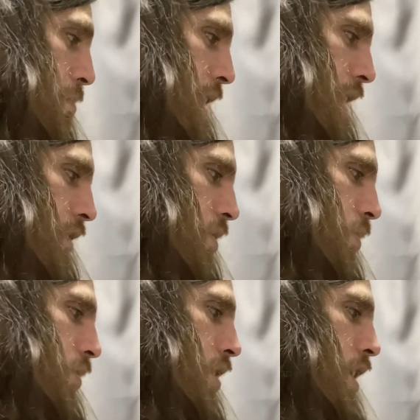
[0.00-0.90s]
being
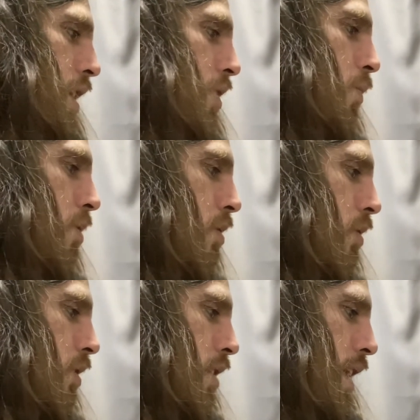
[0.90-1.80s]
told. The
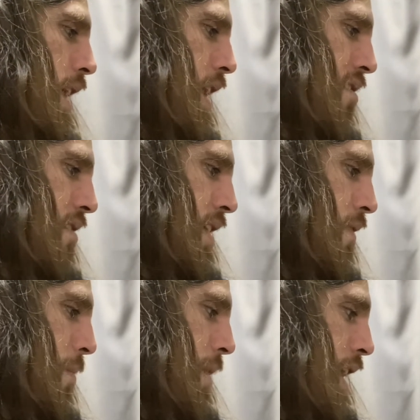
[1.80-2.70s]
world hasn't
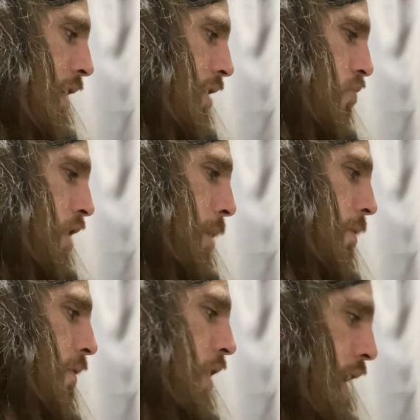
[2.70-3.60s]
even mined a drop
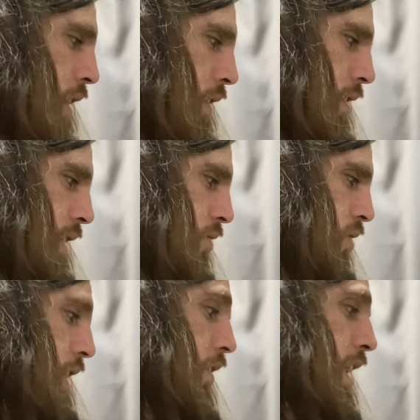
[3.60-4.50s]
of our
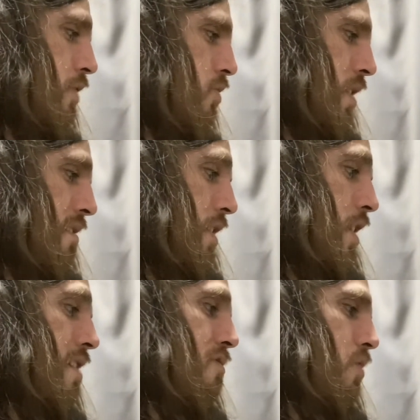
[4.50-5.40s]
heritage, our legends, our
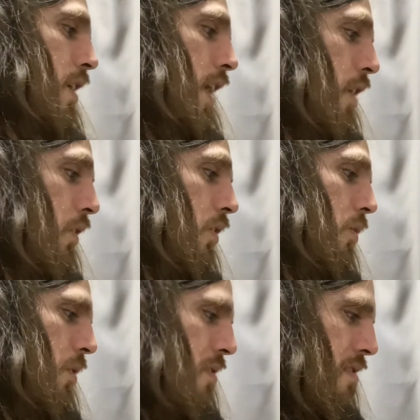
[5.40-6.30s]
history, our
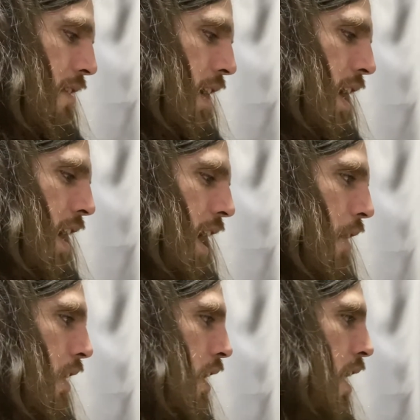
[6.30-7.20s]
lores.
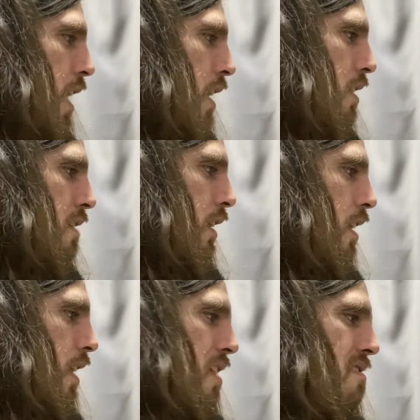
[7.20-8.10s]
Our gods and
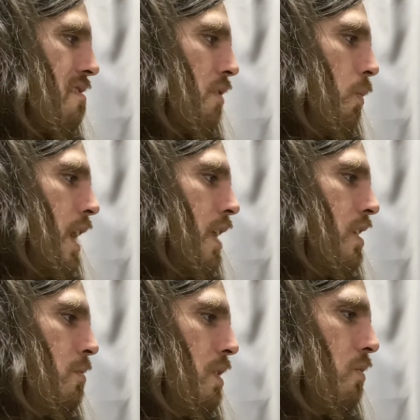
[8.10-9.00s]
goddesses are
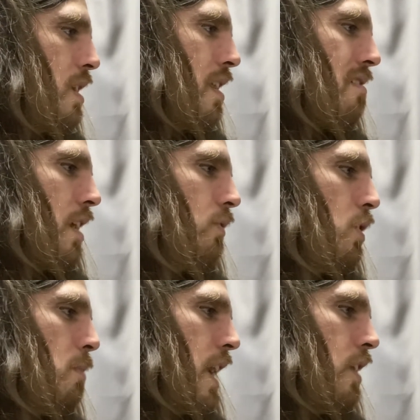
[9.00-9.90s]
waiting to be
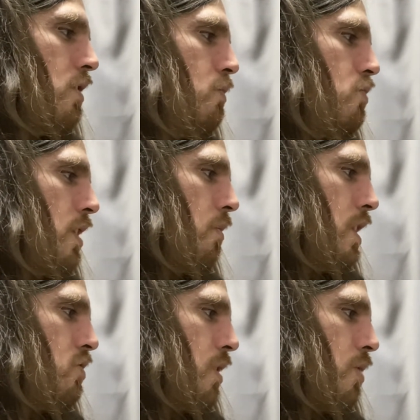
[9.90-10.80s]
rediscovered by a new
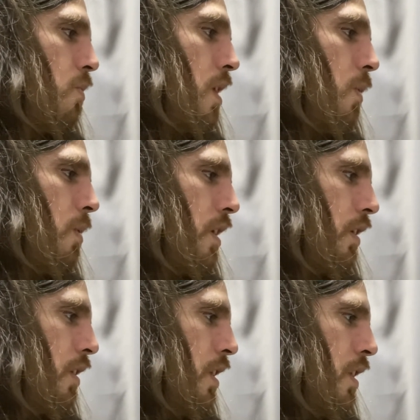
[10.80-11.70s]
generation through our work,
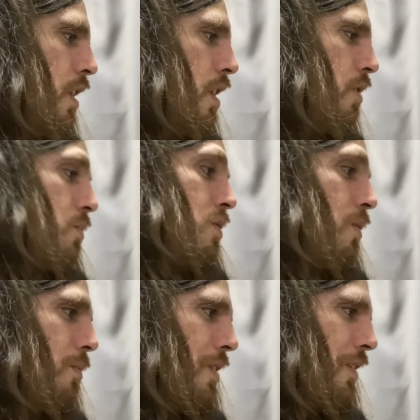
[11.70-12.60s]
through
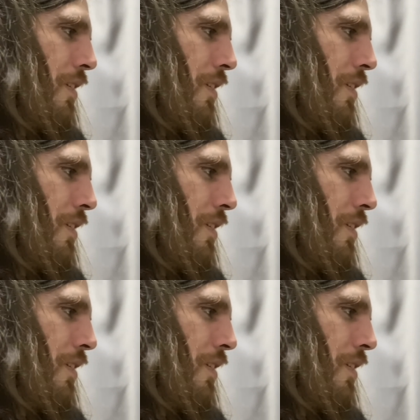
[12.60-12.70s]
your work.